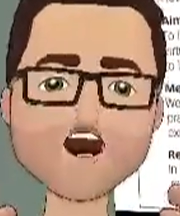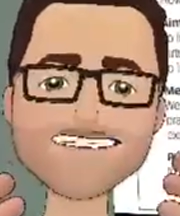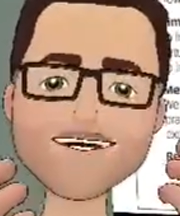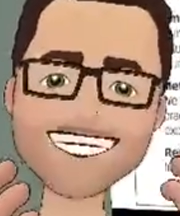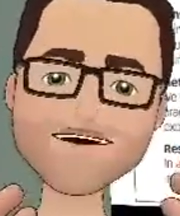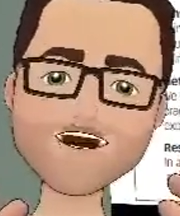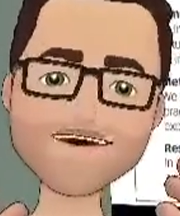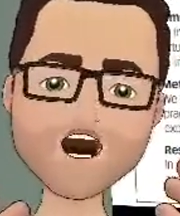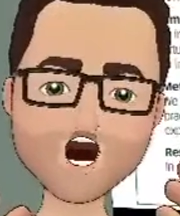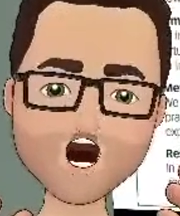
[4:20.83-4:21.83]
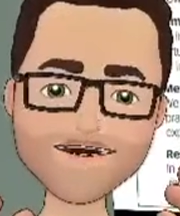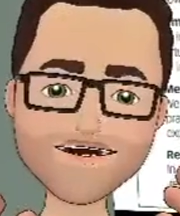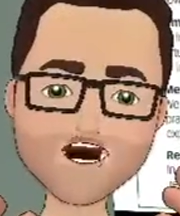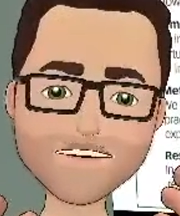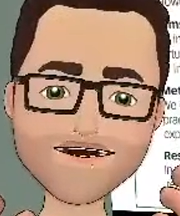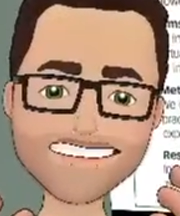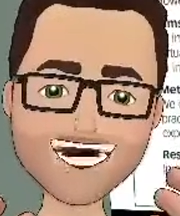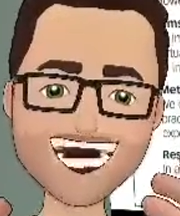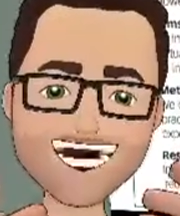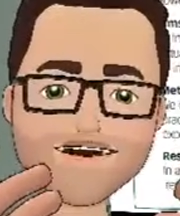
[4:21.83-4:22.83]
the child, and they
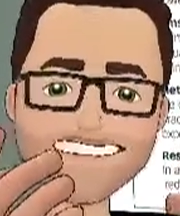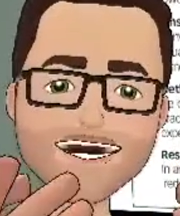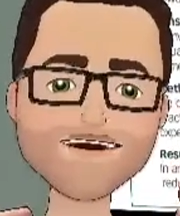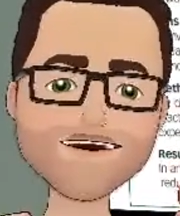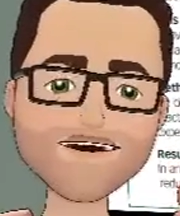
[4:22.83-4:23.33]
would hear